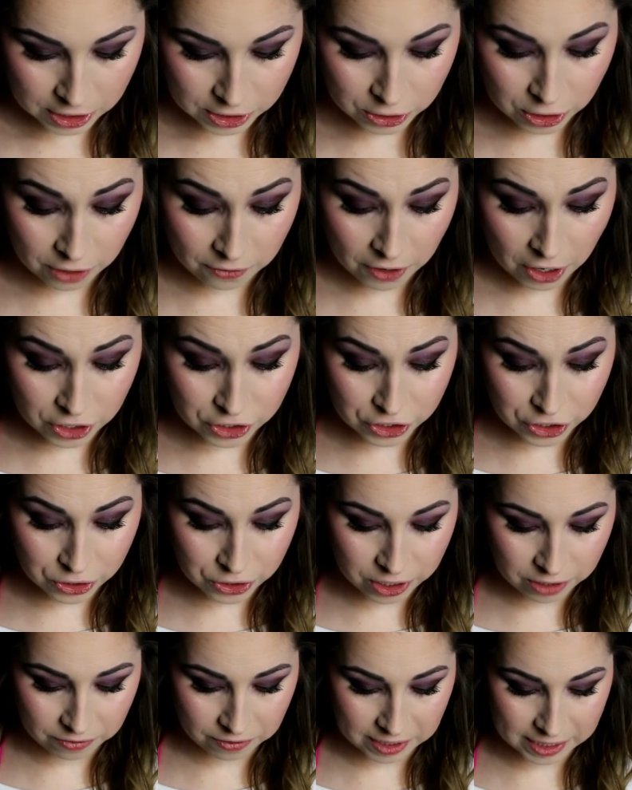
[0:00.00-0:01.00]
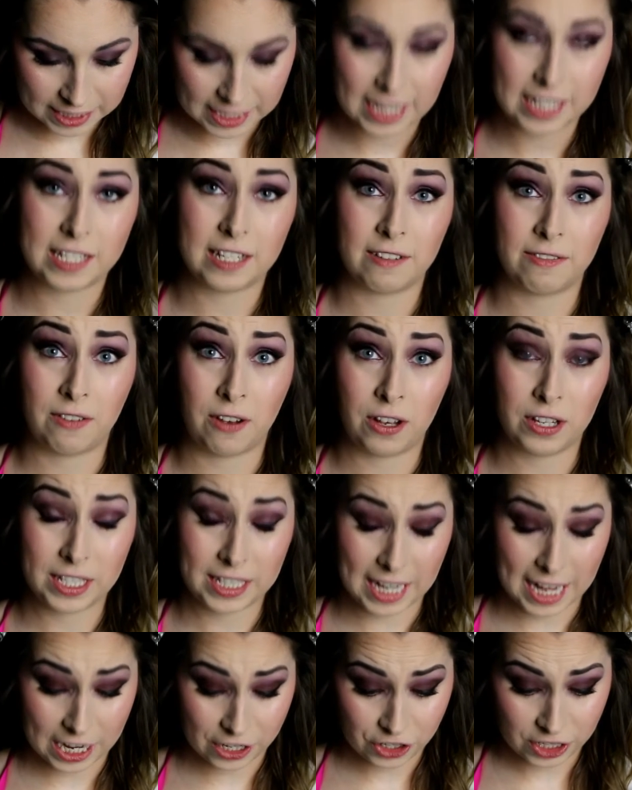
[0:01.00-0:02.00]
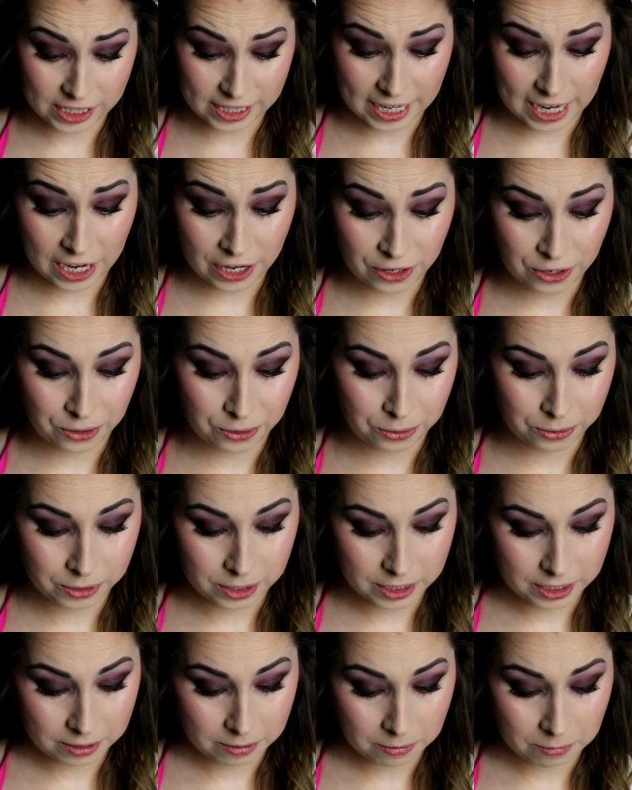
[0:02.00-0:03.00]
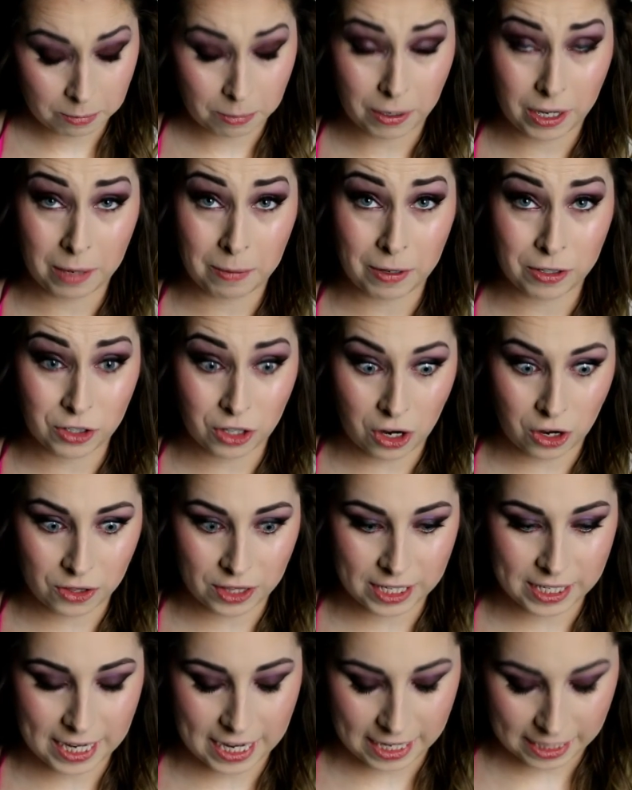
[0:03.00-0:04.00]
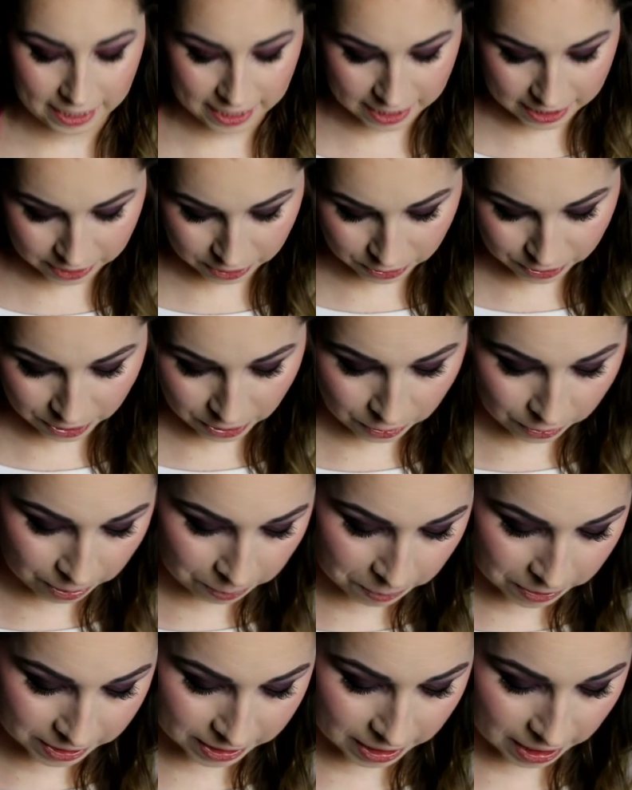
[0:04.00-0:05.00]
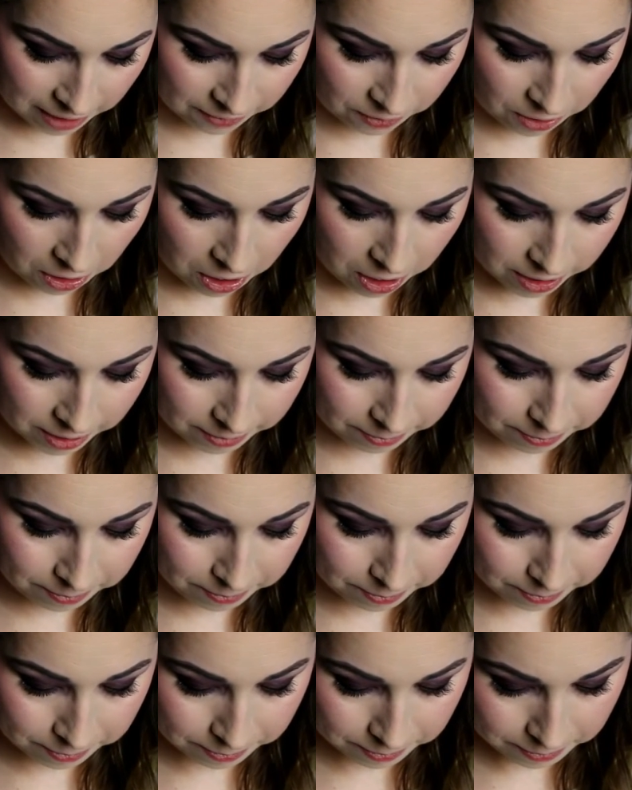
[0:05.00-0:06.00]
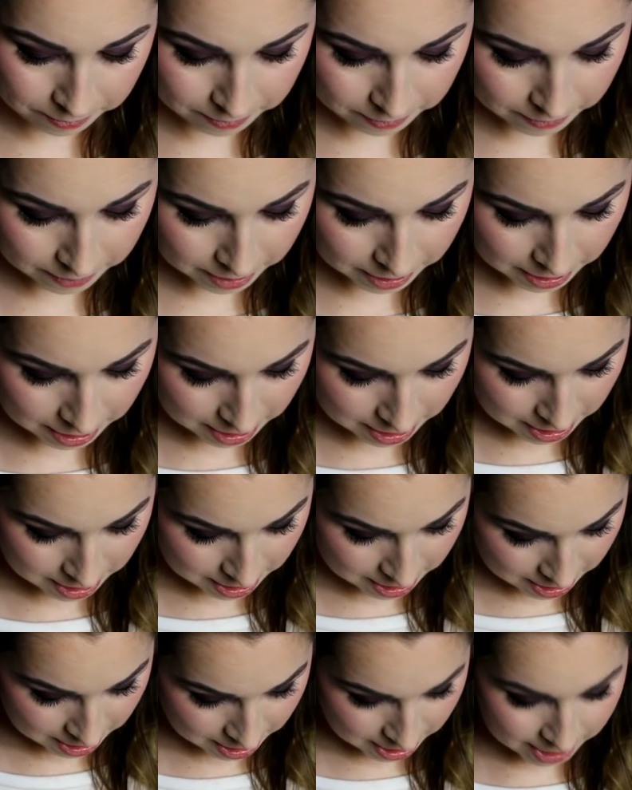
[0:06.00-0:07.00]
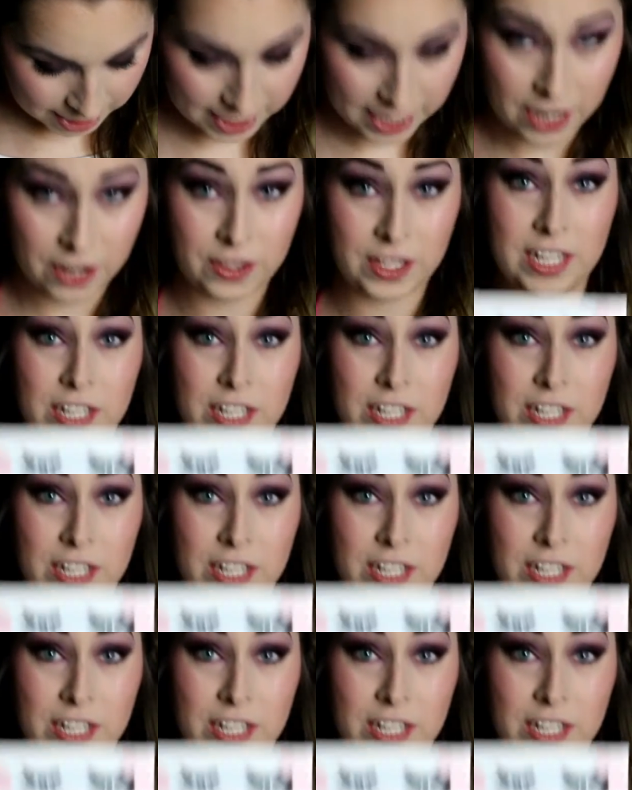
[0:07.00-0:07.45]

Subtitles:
So I've got two different sets of false lashes that I use pretty much on the daily. They're the only ones that I've gotten. And they are